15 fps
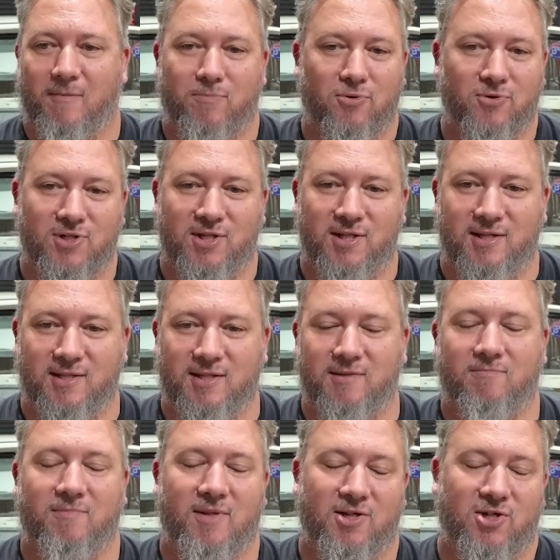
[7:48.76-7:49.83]
push
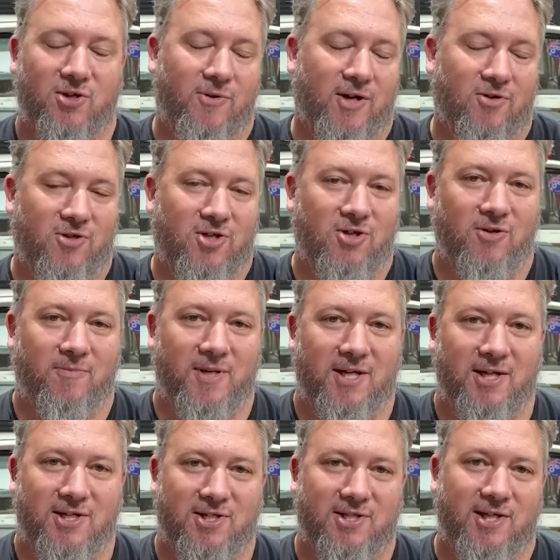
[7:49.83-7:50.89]
the 200
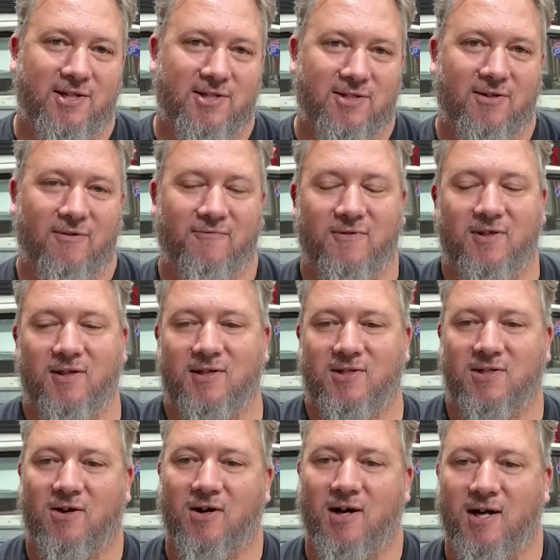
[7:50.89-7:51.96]
cubic inch 6th off to the
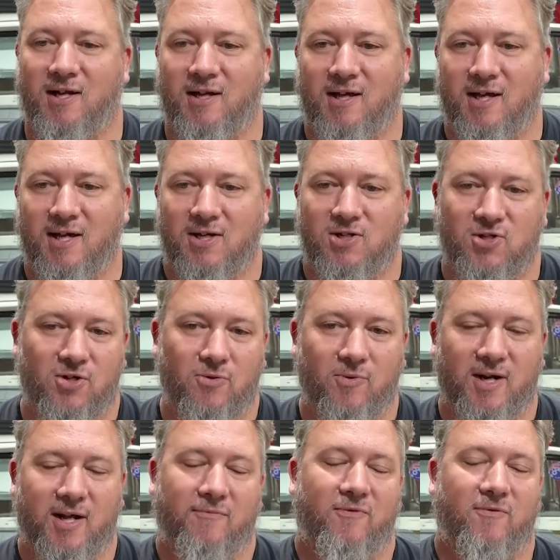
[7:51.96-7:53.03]
side, do
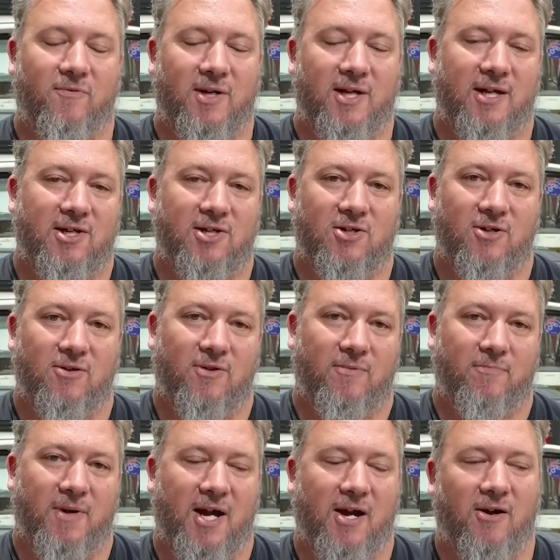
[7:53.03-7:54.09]
whatever we need to do to
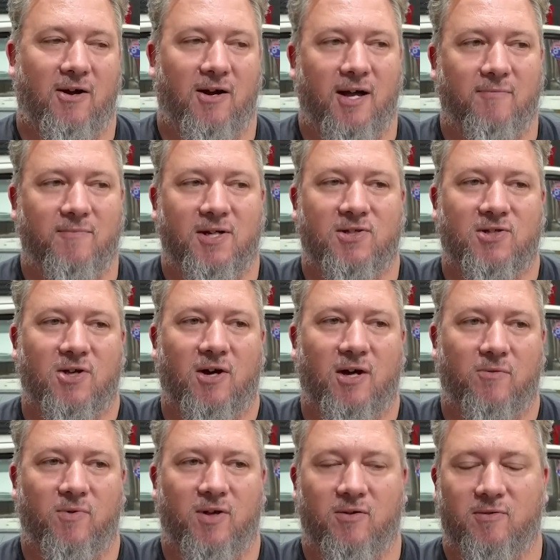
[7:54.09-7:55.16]
the Barra. I haven't
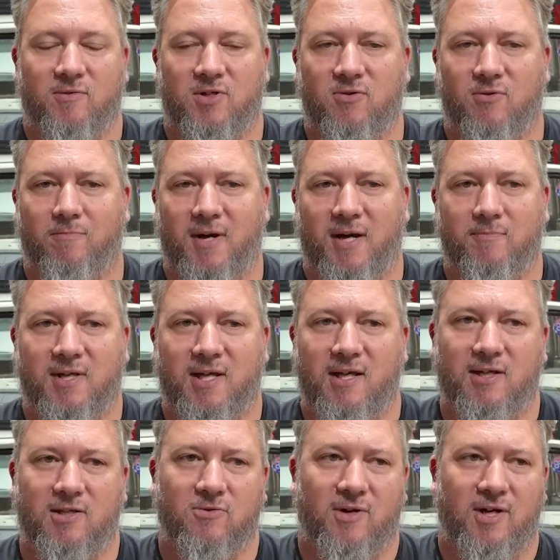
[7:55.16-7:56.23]
decided whether I'm doing pump
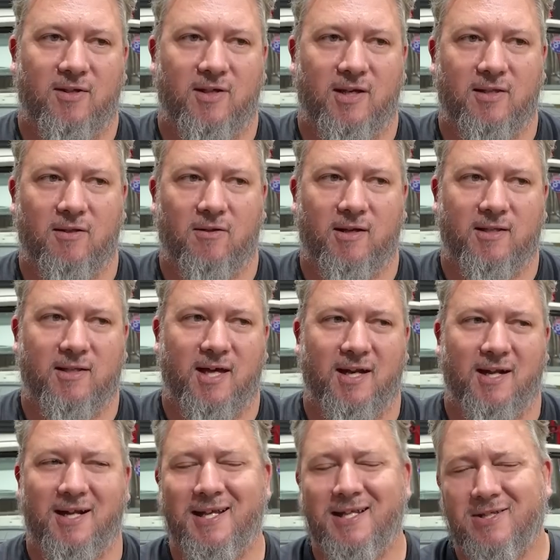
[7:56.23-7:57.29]
gears or anything like
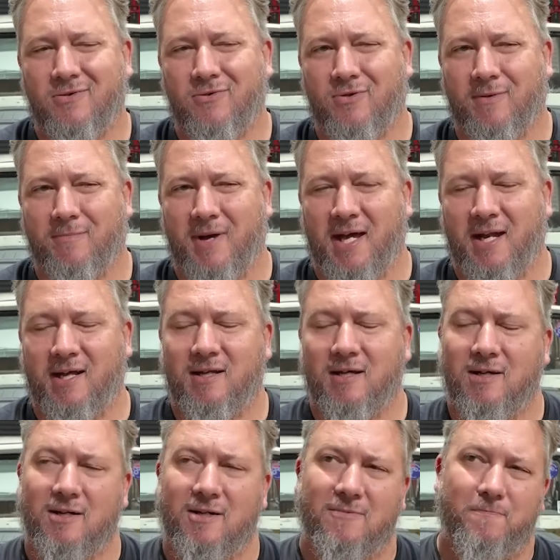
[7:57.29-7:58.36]
that. It is an automatic.
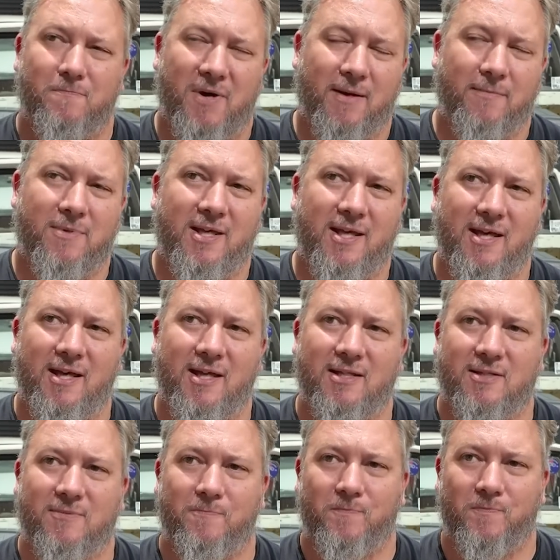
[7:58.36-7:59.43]
Pump
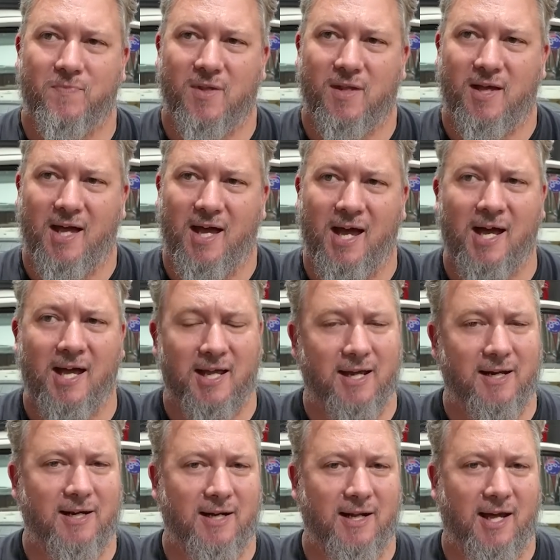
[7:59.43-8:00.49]
gears are
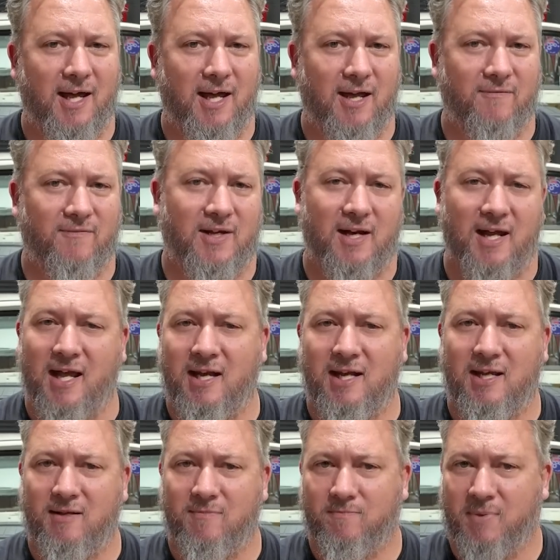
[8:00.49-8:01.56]
handy to have in
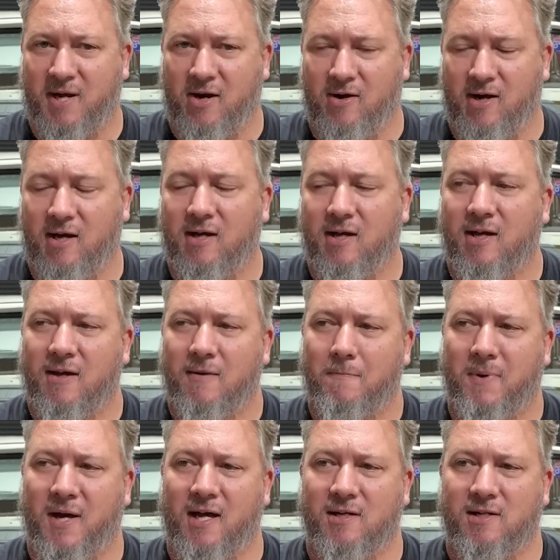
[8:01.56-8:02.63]
any Barra,
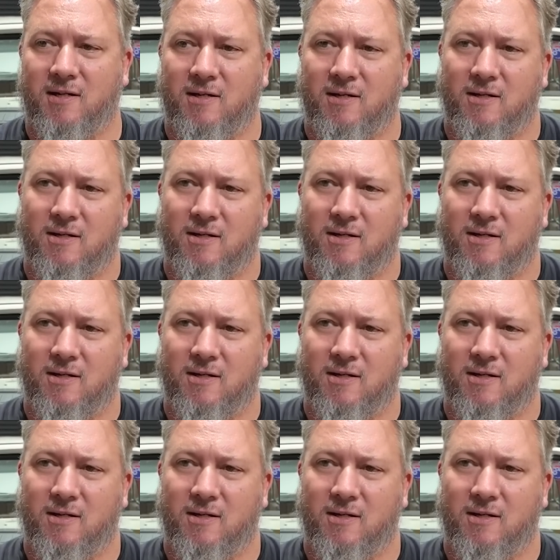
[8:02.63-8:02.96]
but